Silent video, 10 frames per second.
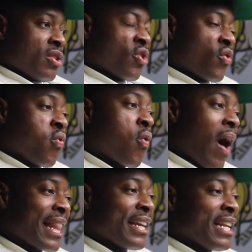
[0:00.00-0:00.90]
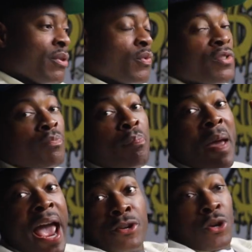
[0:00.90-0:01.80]
the quality was
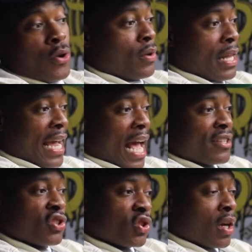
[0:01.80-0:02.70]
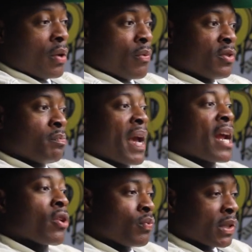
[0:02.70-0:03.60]
better. Like I just thought it was better.